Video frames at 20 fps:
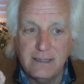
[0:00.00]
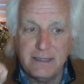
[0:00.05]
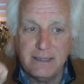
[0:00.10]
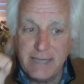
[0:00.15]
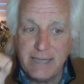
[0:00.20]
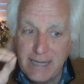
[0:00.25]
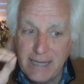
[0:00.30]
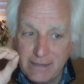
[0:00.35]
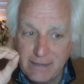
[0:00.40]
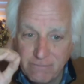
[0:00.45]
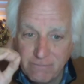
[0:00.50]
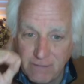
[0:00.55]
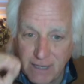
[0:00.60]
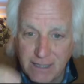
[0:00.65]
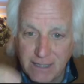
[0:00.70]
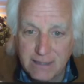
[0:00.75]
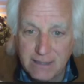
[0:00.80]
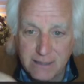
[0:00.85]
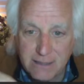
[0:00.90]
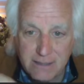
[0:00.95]
they have
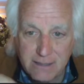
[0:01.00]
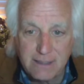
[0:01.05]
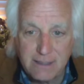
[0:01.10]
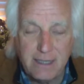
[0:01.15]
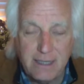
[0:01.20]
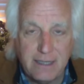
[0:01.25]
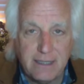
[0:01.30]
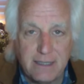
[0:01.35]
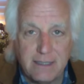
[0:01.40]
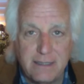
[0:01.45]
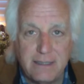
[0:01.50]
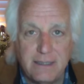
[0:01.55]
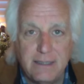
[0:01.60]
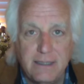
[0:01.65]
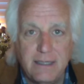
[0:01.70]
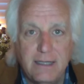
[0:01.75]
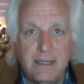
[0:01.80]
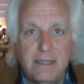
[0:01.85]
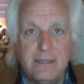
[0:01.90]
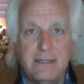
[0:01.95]
not said
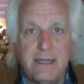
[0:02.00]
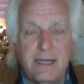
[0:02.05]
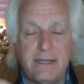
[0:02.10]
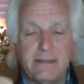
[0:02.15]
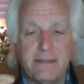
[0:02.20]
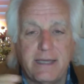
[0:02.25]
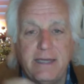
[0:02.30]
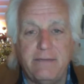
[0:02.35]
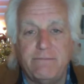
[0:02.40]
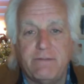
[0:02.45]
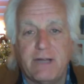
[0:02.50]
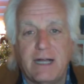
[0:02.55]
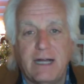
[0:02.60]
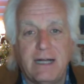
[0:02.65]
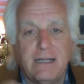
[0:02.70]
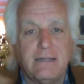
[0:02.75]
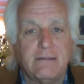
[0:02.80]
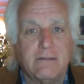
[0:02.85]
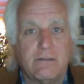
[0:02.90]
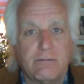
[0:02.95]
that they've
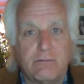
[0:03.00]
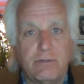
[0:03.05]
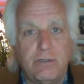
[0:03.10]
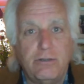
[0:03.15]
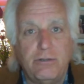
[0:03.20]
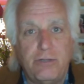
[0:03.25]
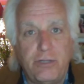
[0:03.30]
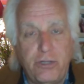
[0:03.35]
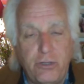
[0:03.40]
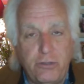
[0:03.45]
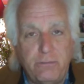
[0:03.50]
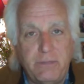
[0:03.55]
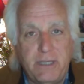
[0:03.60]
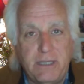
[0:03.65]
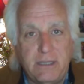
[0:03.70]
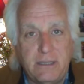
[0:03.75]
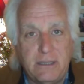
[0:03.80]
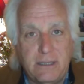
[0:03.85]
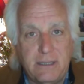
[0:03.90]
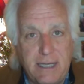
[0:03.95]
gotten through
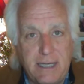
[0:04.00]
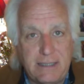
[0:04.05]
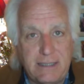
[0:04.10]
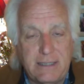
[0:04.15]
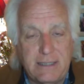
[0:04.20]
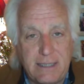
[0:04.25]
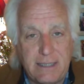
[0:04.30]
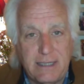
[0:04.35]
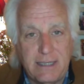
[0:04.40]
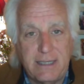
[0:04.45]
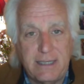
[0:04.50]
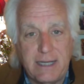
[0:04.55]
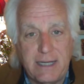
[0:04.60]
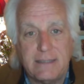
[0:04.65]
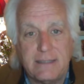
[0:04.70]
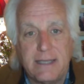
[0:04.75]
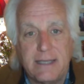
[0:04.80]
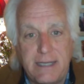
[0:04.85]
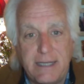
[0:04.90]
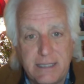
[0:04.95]
human testing
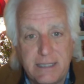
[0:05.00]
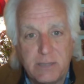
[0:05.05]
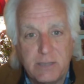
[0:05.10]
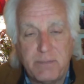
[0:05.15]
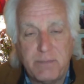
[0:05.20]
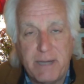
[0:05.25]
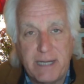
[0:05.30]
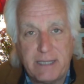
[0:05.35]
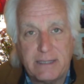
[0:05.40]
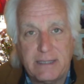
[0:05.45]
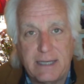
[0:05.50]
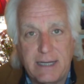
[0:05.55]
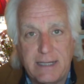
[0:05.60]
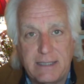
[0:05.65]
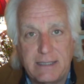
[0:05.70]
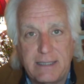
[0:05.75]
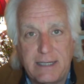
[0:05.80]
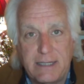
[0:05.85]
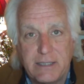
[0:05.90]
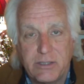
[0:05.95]
yet. They expect
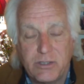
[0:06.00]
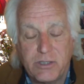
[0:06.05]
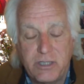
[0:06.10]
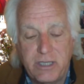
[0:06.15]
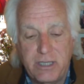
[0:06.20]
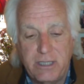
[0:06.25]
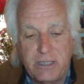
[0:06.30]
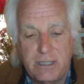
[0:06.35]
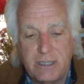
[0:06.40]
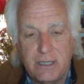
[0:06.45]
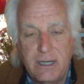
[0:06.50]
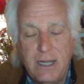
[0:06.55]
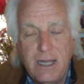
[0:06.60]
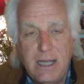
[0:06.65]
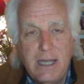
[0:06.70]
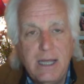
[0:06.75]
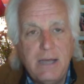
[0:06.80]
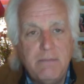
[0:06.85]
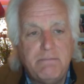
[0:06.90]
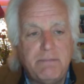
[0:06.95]
that next year.
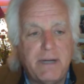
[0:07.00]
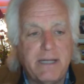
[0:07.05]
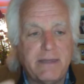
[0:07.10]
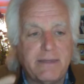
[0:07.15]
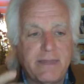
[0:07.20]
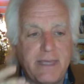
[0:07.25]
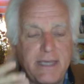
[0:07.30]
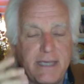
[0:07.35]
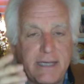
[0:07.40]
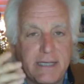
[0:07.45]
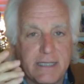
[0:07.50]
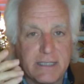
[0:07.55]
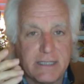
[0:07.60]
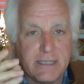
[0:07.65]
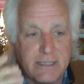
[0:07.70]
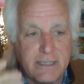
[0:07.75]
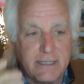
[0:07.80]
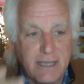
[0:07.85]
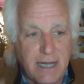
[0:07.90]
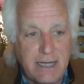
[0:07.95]
But the
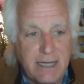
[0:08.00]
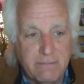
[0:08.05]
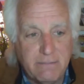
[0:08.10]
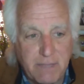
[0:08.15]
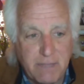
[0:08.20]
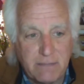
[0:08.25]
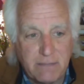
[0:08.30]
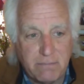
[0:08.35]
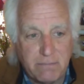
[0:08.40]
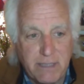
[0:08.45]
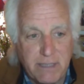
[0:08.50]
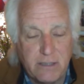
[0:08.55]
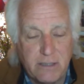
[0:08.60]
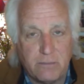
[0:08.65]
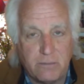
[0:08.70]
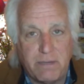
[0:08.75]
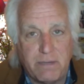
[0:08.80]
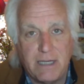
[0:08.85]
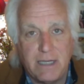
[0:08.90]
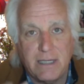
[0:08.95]
excitement, beetle
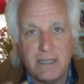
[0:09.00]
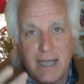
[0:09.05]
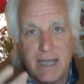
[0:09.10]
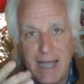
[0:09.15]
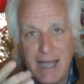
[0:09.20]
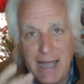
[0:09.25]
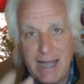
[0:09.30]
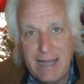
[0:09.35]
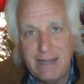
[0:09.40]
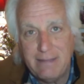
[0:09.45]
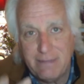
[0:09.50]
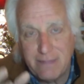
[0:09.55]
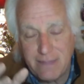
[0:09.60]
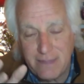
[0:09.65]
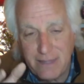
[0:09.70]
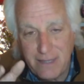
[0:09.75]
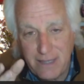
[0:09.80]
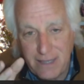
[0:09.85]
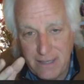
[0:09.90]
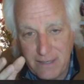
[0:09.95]
bug, at
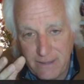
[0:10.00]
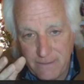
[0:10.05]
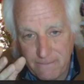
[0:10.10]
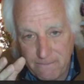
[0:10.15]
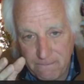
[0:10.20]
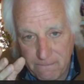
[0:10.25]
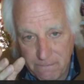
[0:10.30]
the